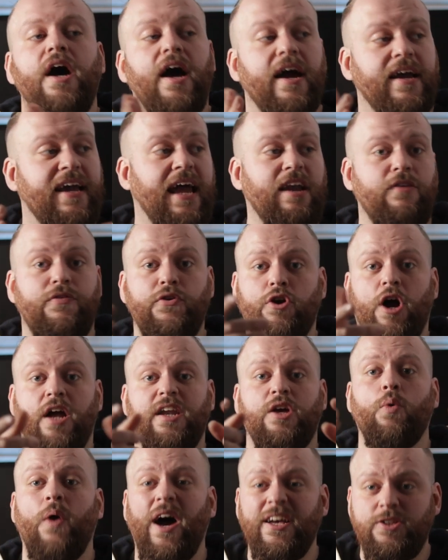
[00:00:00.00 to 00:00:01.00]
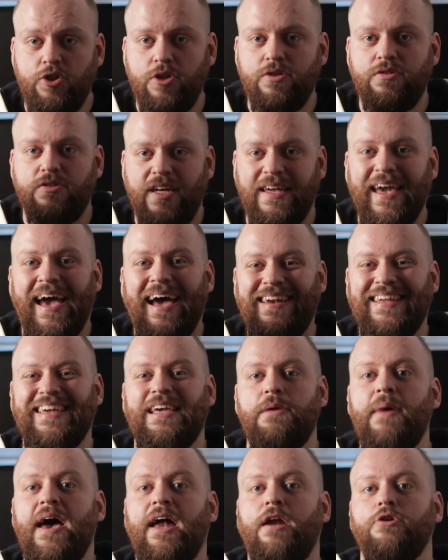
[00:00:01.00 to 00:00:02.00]
Again, if you've got any questions, again,
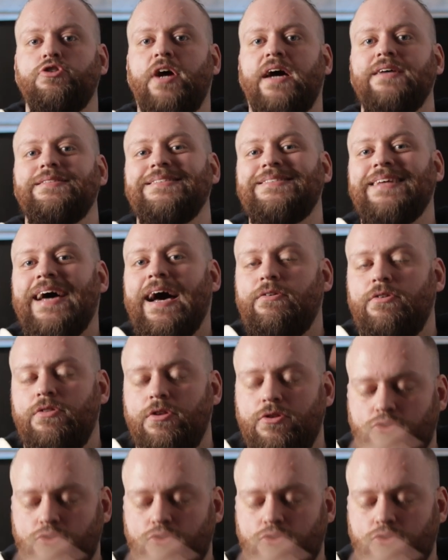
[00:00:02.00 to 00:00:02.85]
email address is down in